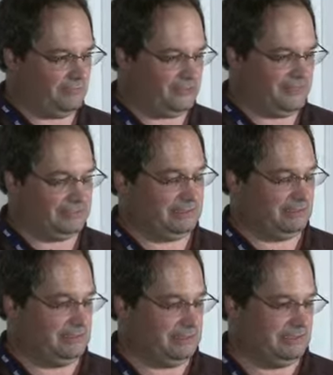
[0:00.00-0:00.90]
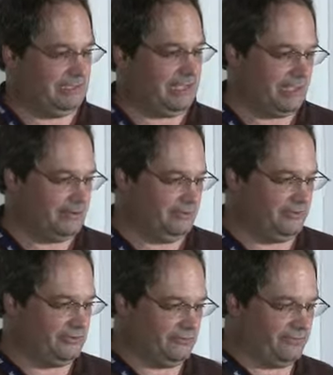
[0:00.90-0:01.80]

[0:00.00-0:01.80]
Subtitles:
which basically says, hey, I couldn't